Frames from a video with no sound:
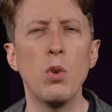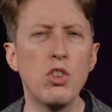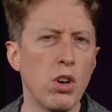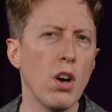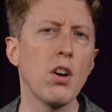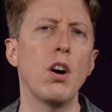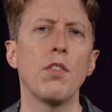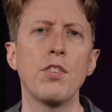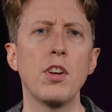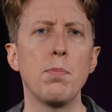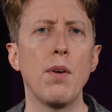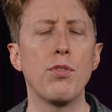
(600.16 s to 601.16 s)
we talk
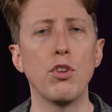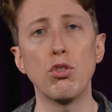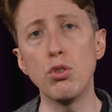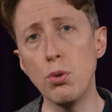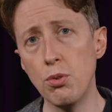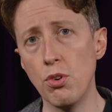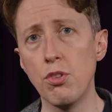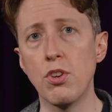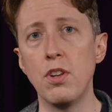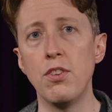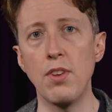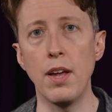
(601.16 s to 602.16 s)
often about the loser's
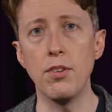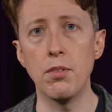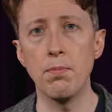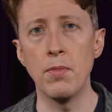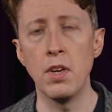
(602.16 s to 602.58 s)
consent.